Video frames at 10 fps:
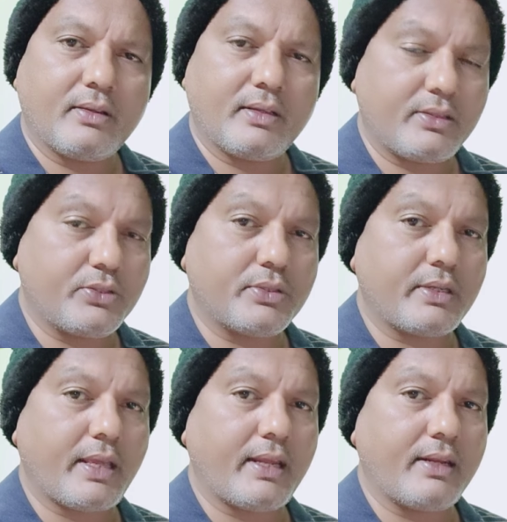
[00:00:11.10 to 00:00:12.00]

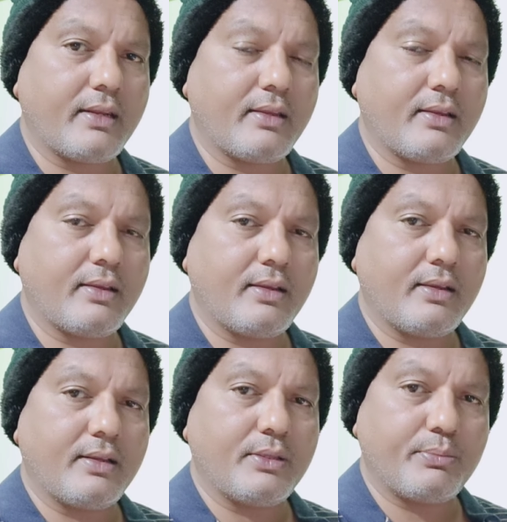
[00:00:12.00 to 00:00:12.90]
understand
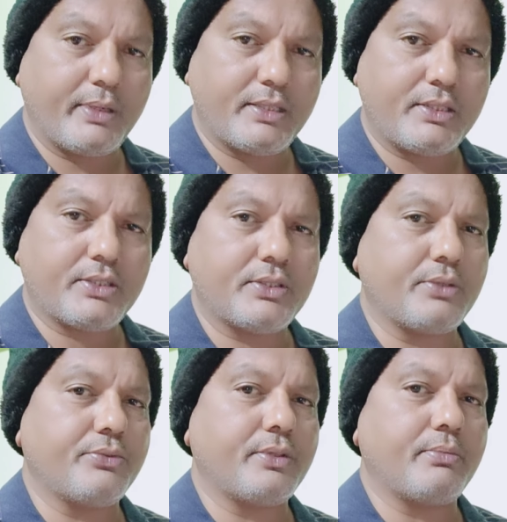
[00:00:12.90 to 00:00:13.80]
the basics
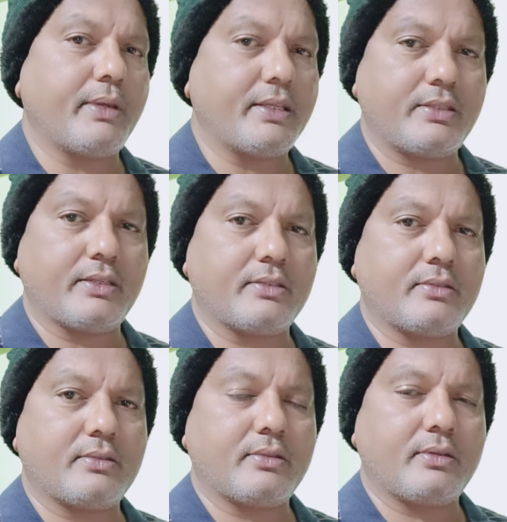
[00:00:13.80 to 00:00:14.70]
of the
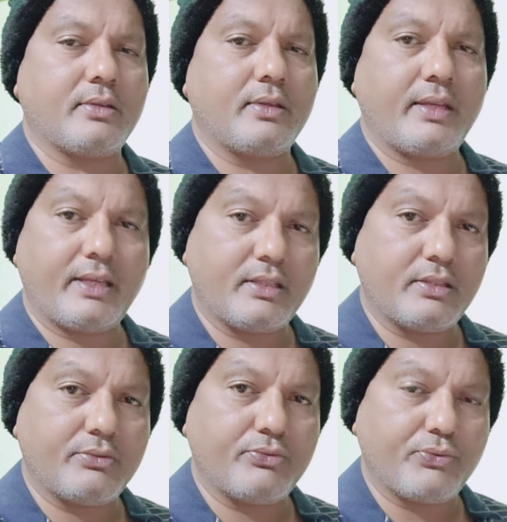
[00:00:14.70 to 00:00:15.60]
basics in
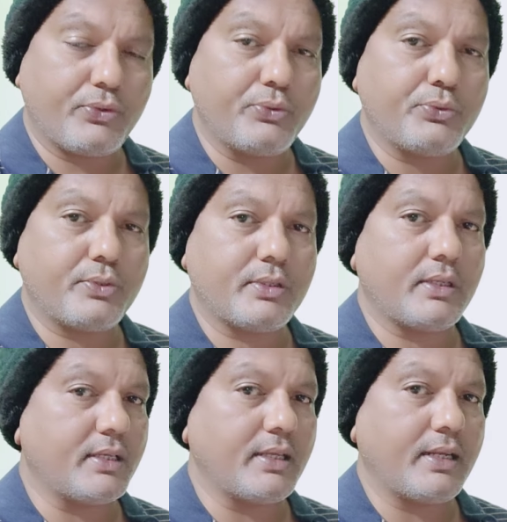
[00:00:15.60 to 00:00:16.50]
the flute
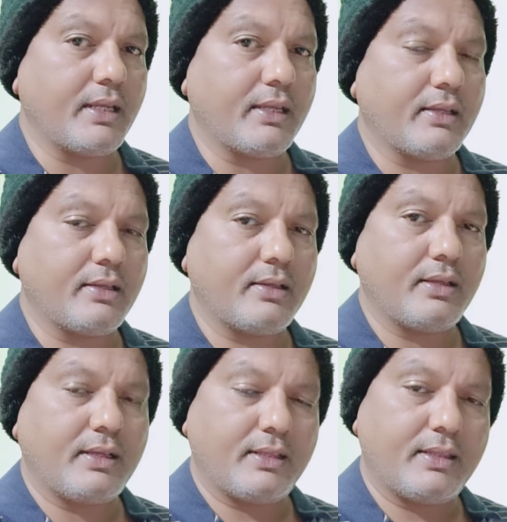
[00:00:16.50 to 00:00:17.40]
learning.
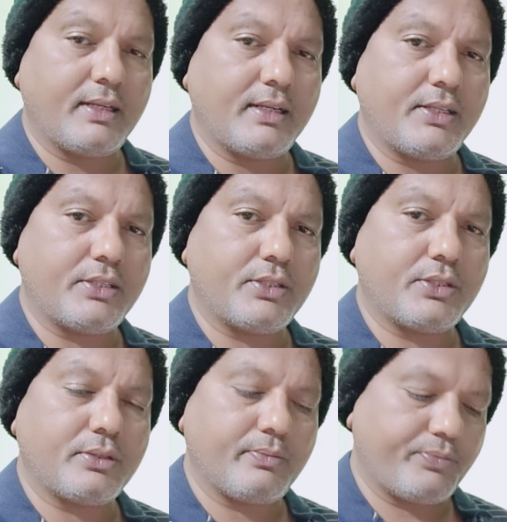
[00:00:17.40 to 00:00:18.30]
That
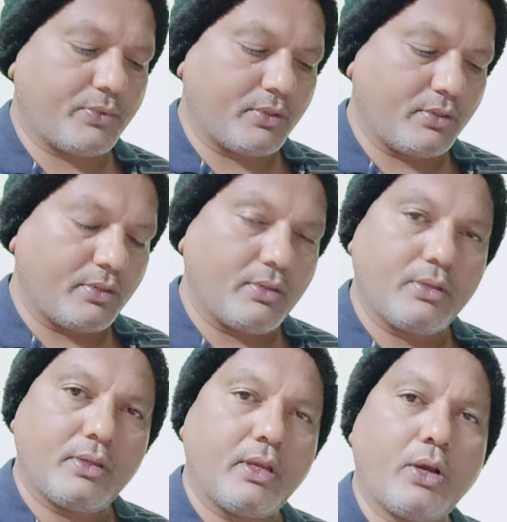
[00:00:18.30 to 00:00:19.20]
is,
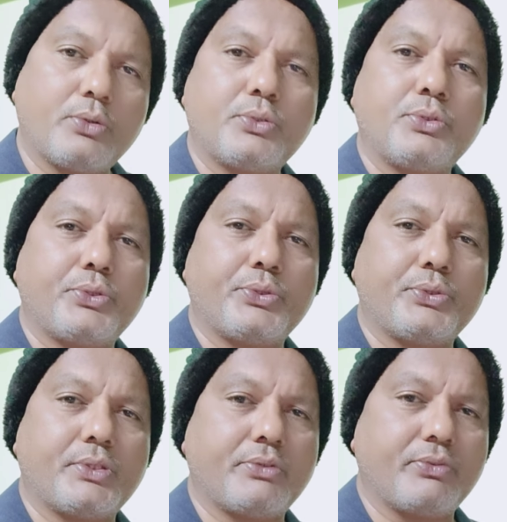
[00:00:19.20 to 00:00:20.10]
how to
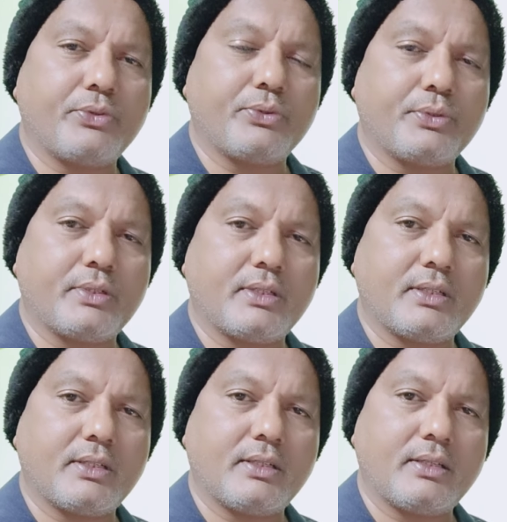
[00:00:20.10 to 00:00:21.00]
choose the flute.
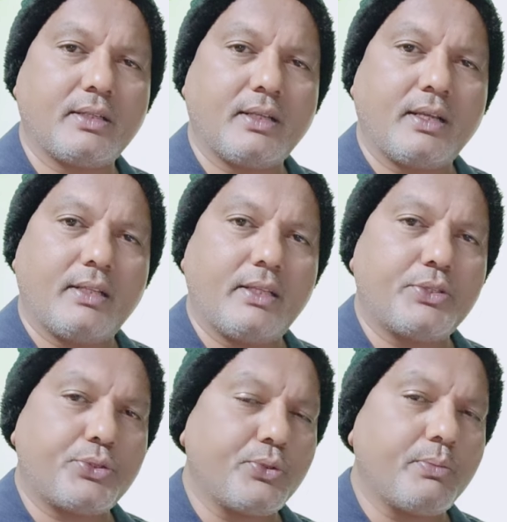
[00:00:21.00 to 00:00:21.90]
There are
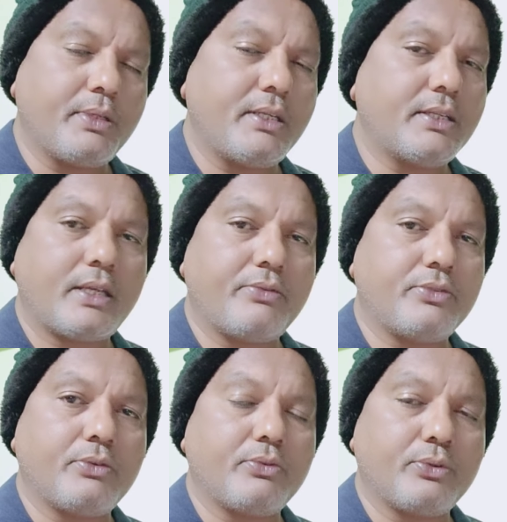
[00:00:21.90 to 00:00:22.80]
so many
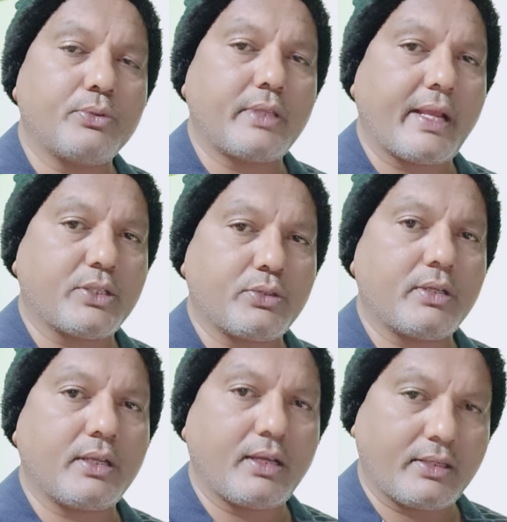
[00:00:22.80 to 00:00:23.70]
types of flutes
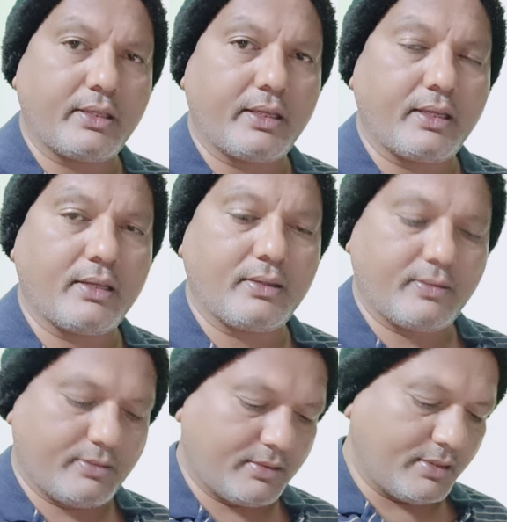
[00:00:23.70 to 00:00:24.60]
actually are there.
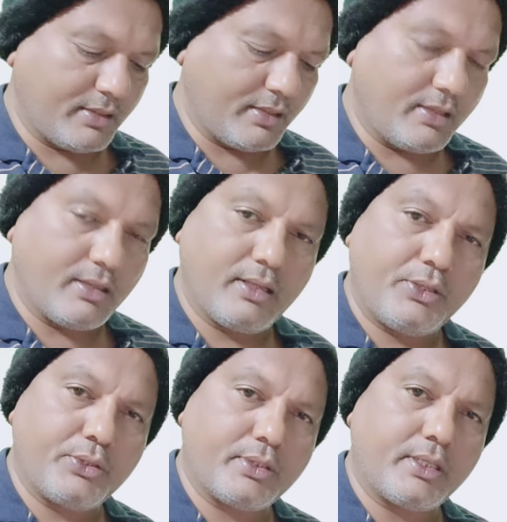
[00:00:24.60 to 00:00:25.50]

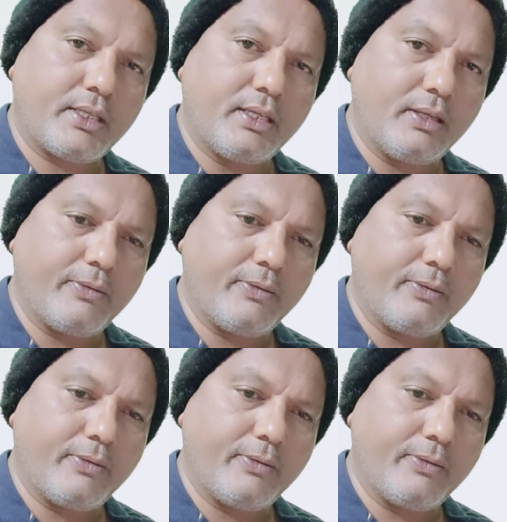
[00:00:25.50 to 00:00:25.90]
You see,